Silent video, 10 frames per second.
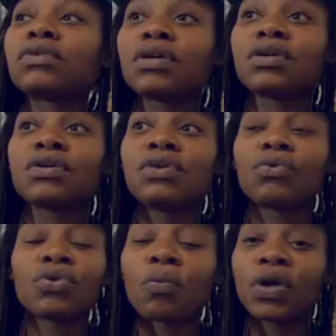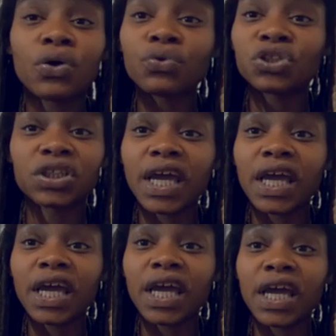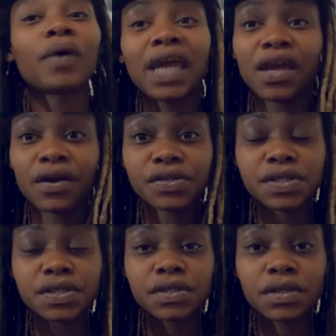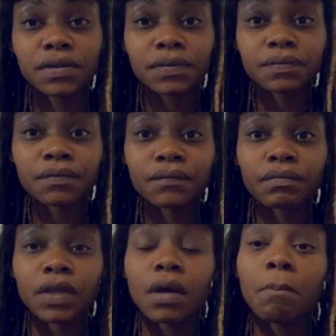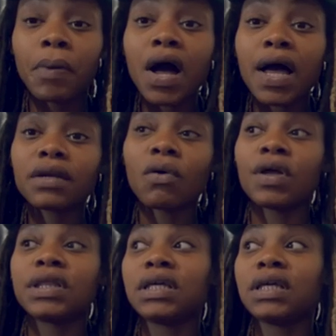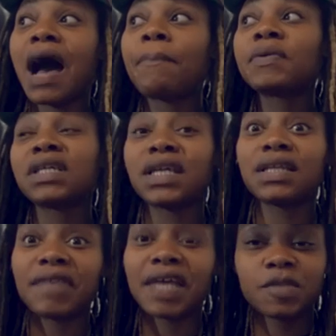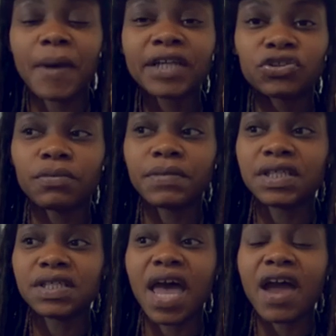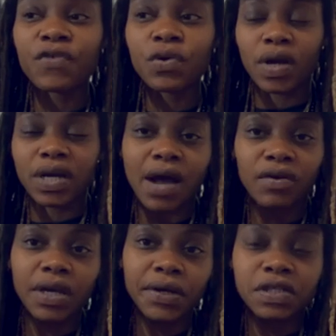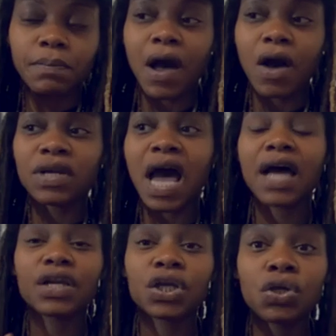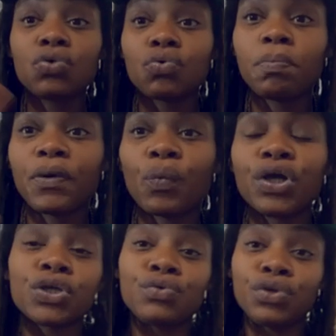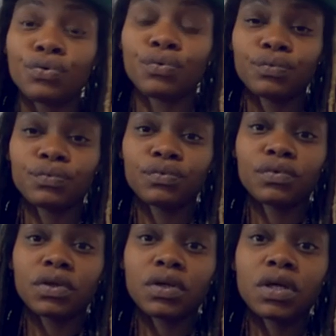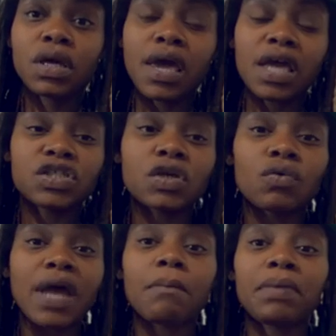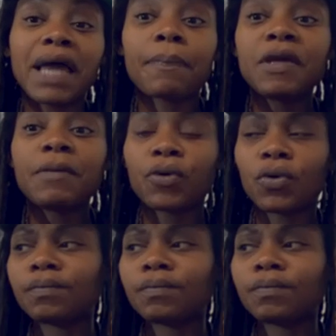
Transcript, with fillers: you know no one knows your name and no one cares mm-hmm. but on the opposite end of that spectrum is everyone now cares about not you but what you do and so now black people